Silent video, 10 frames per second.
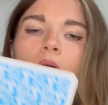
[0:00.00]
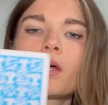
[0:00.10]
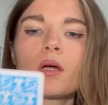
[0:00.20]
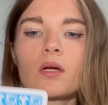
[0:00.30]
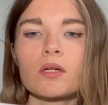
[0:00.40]

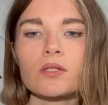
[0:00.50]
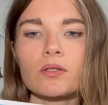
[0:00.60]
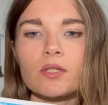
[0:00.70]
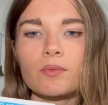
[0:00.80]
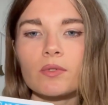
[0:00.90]
So
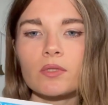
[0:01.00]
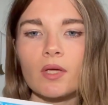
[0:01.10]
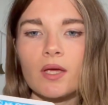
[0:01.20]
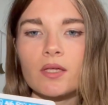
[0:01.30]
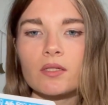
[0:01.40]
this person
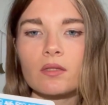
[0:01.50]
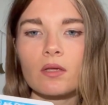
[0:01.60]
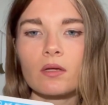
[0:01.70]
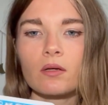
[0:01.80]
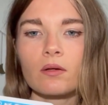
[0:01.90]
has
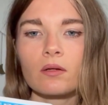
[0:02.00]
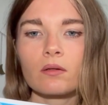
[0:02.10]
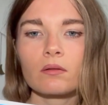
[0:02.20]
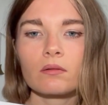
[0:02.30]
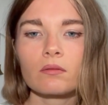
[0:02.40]
the
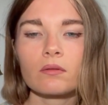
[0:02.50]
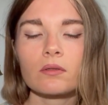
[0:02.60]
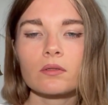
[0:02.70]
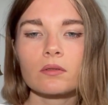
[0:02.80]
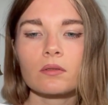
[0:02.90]

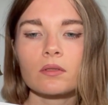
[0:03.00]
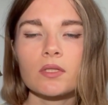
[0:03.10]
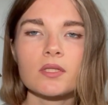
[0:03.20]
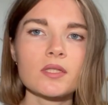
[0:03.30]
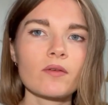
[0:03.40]

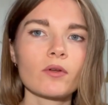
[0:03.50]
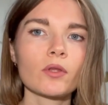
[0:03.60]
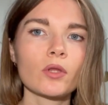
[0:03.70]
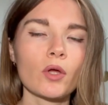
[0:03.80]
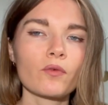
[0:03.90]

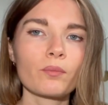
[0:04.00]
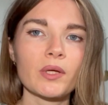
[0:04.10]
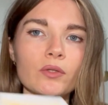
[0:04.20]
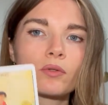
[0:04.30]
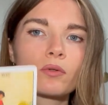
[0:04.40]
Seven of
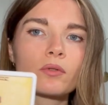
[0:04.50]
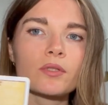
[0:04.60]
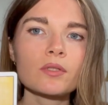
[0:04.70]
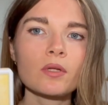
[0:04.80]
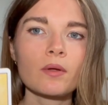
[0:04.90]
Pentacles.